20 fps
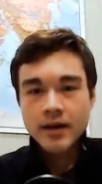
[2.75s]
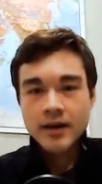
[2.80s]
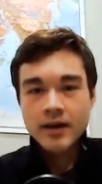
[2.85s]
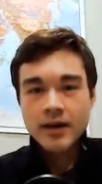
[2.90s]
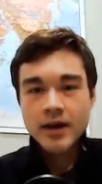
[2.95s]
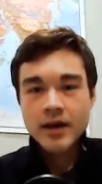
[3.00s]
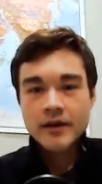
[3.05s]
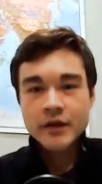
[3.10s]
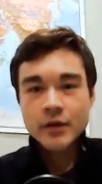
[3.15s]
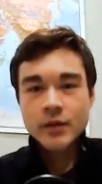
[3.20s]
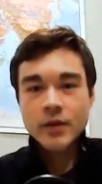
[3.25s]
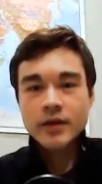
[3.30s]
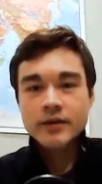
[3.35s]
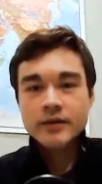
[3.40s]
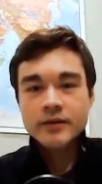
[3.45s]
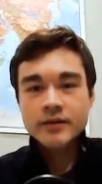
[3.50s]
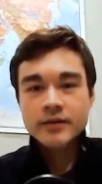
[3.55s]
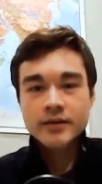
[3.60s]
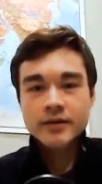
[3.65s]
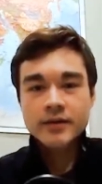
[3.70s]
Hey
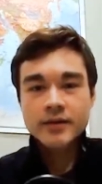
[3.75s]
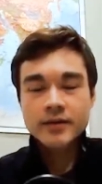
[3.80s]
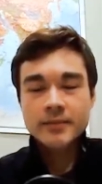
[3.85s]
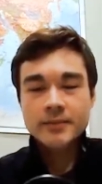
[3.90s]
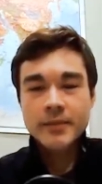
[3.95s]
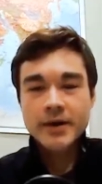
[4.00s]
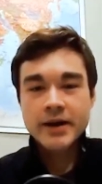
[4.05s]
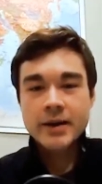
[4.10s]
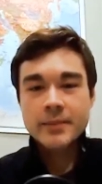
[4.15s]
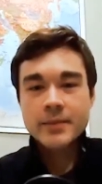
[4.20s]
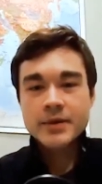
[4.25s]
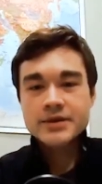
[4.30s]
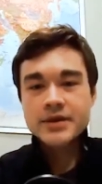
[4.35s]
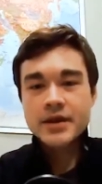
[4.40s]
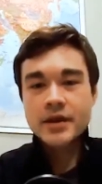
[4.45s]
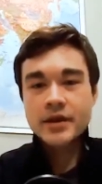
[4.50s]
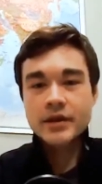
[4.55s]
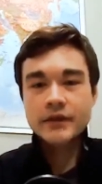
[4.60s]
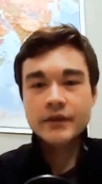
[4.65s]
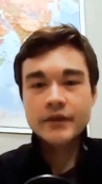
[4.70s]
everyone, my name is
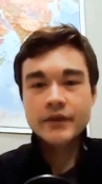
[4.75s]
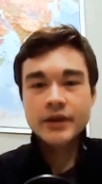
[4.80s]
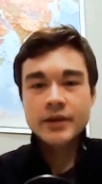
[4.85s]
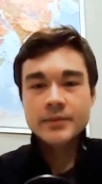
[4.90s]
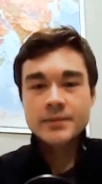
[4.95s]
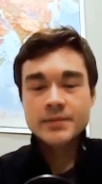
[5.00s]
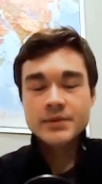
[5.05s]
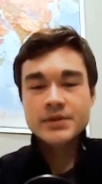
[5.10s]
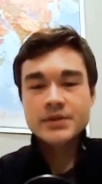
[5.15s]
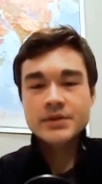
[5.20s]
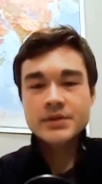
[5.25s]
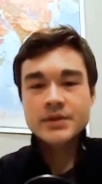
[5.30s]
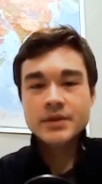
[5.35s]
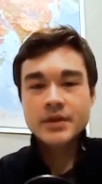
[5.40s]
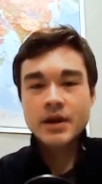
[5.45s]
Nathan Phillips.